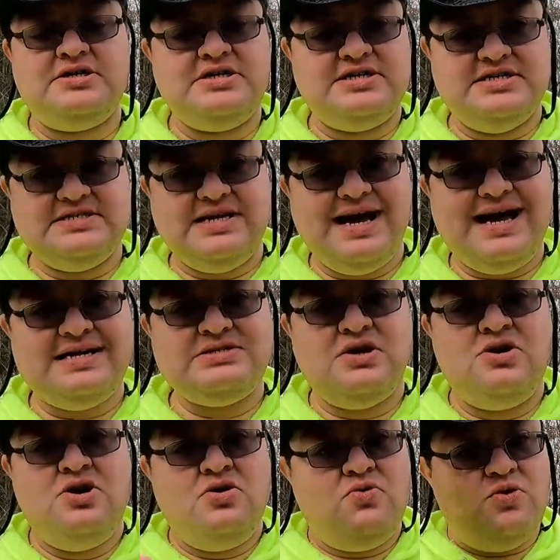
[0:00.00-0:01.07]
Because, guys,
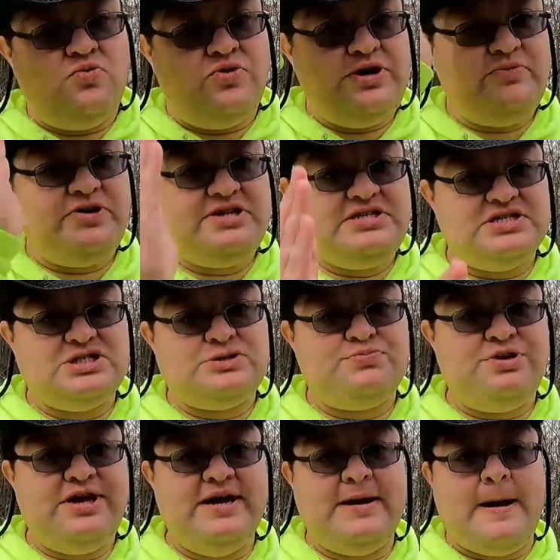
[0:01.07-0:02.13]
when we went to
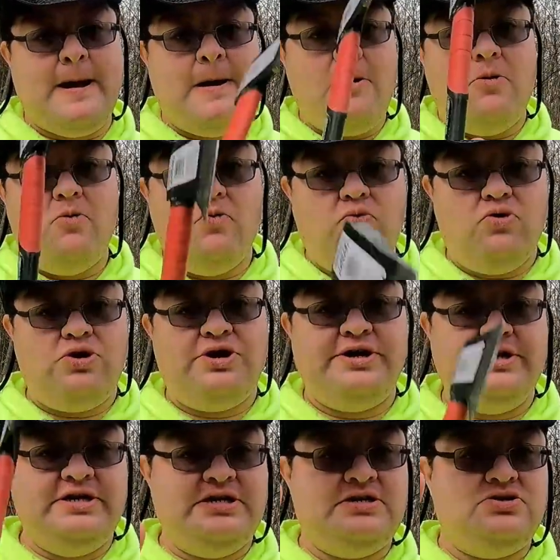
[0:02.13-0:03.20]
split
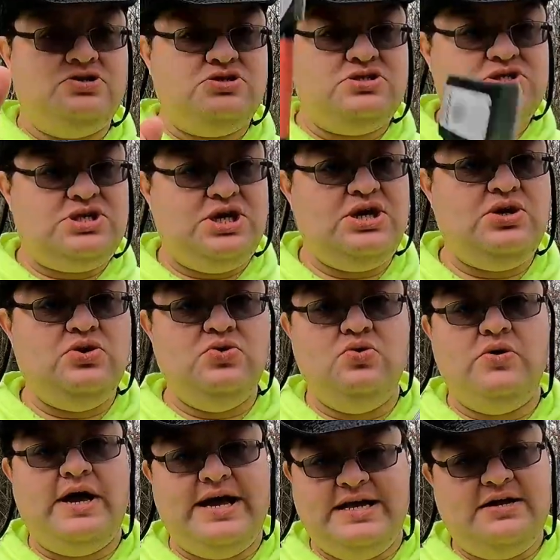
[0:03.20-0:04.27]
1,
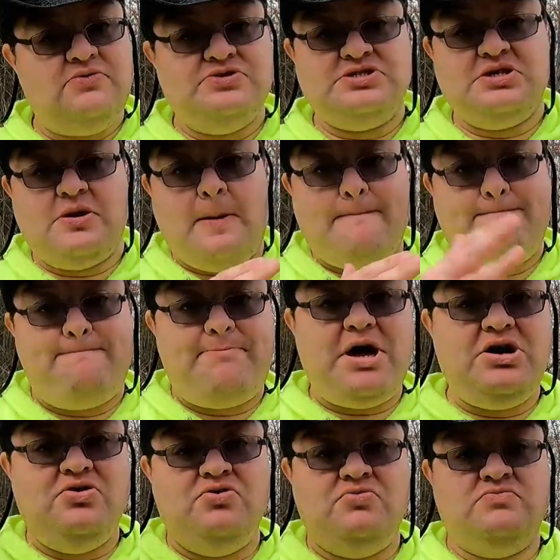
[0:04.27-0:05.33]
2, and it was,
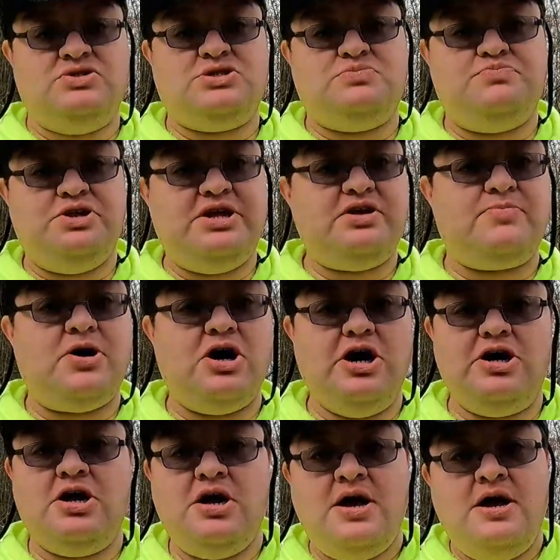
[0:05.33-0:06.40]
boom, split
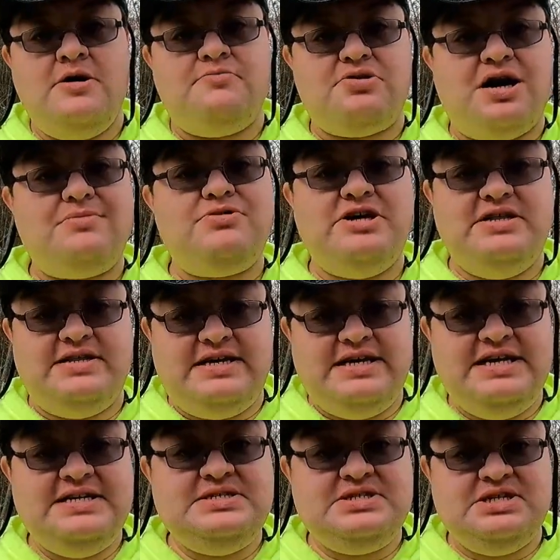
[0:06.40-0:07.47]
apart. Probably the
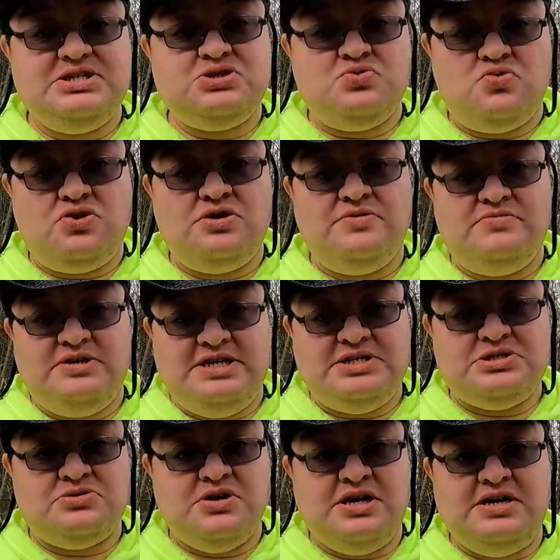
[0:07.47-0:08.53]
easiest one of
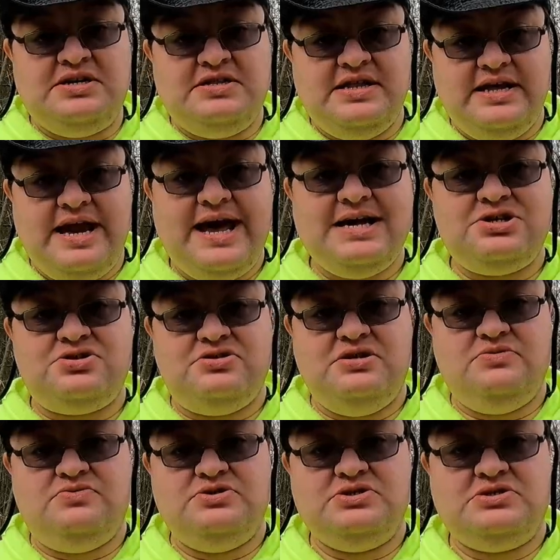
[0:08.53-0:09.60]
these 3 that
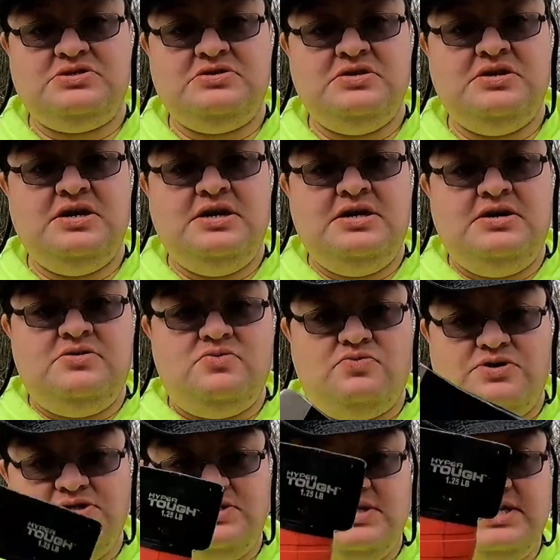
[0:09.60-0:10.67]
actually was
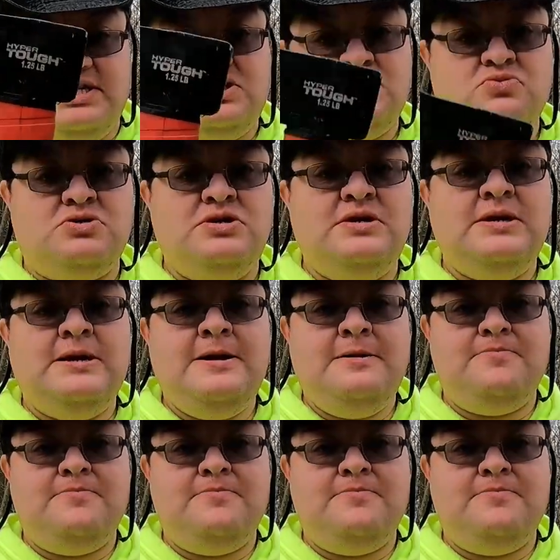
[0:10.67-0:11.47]
this one.